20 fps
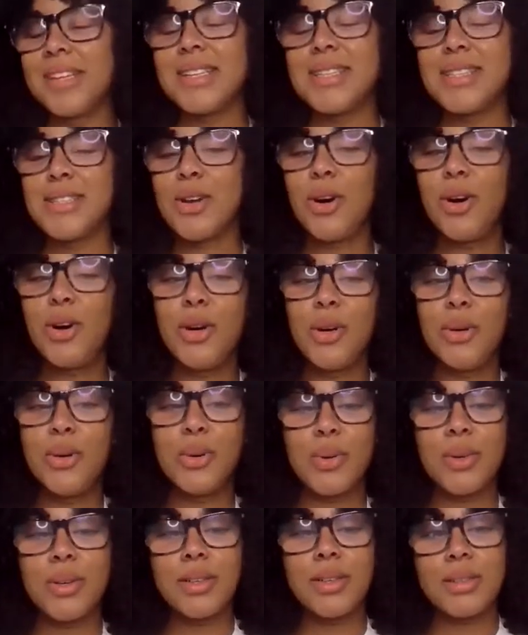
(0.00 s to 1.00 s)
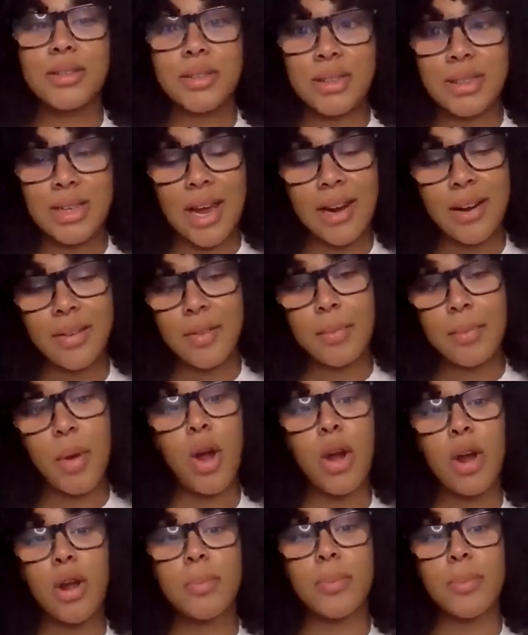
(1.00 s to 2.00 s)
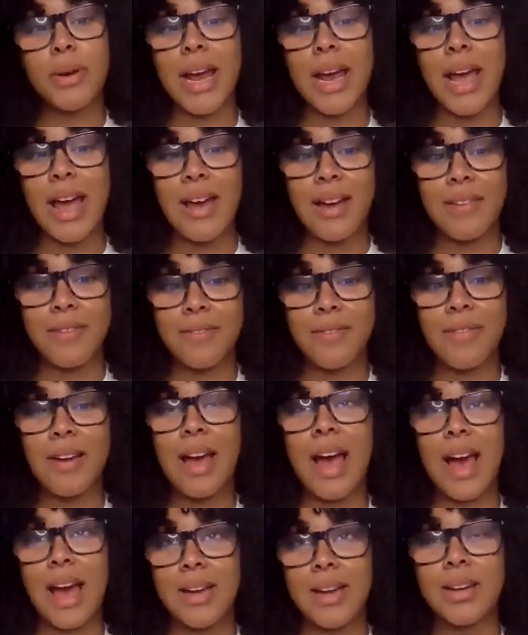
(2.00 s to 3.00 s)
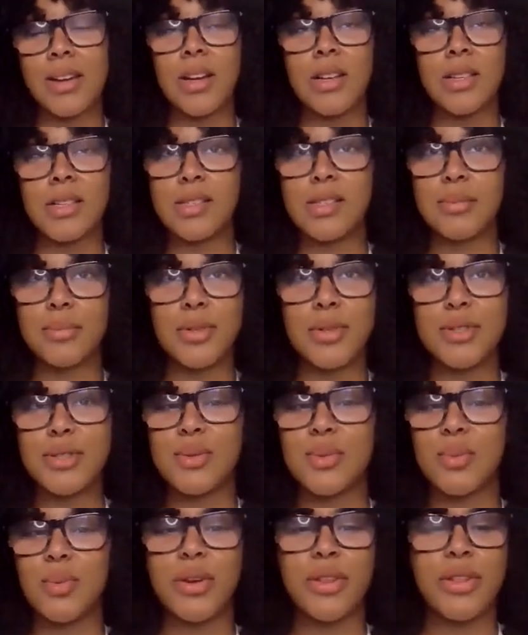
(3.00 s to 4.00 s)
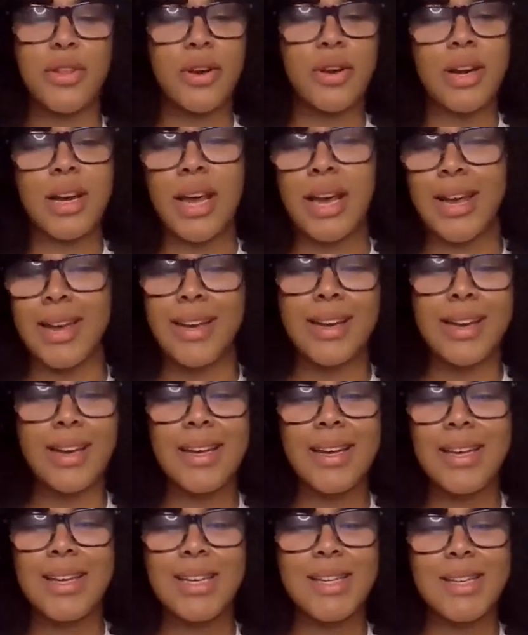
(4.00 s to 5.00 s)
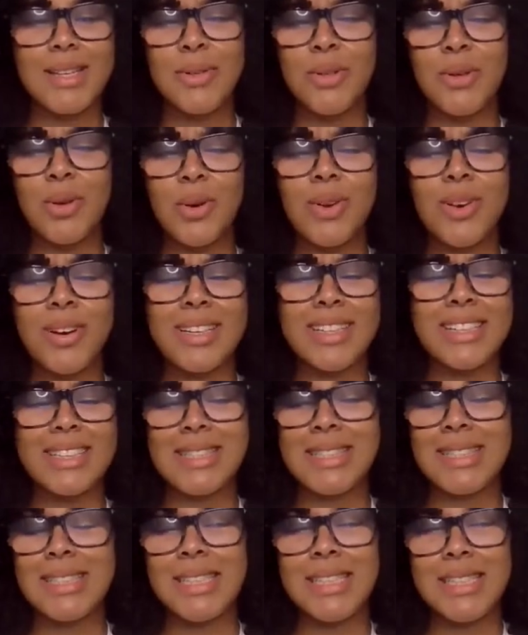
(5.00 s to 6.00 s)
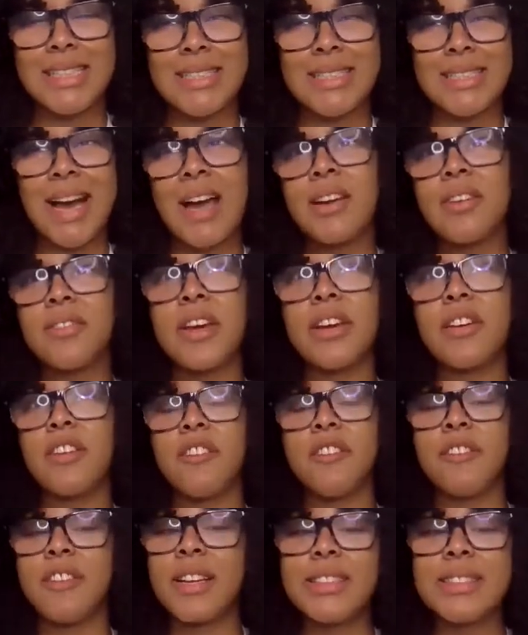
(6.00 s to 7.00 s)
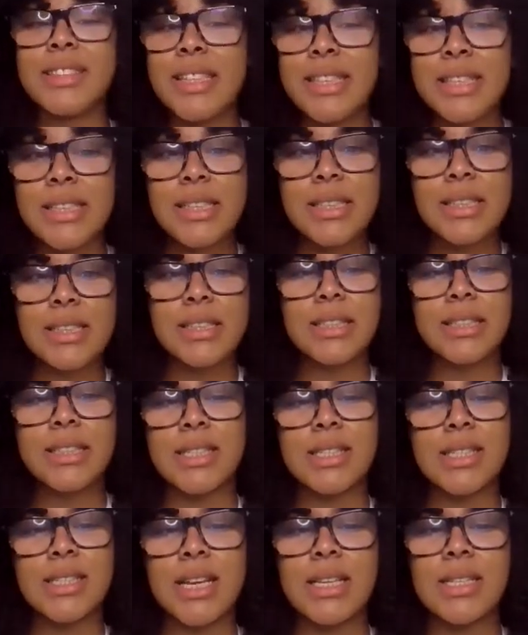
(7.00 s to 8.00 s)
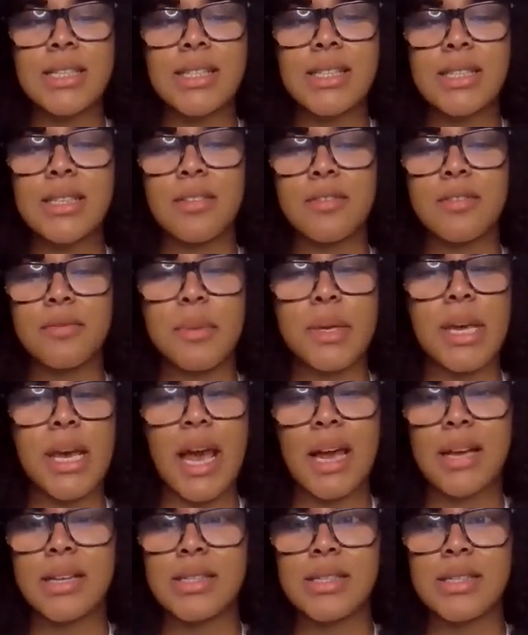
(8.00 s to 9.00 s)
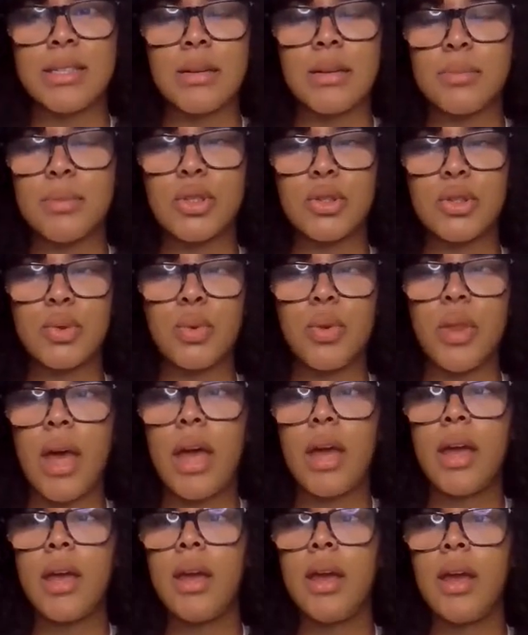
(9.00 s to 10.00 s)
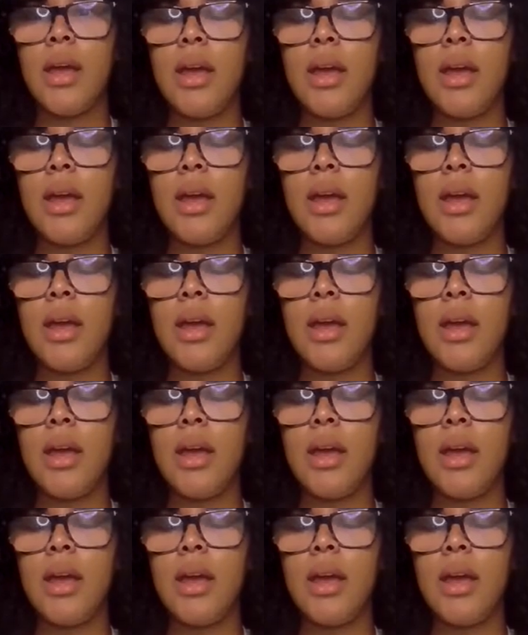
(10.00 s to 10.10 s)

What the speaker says: So a lot of them are, but I have had customers where they're like, you know, kind of get offended in the sense of me asking them to do that.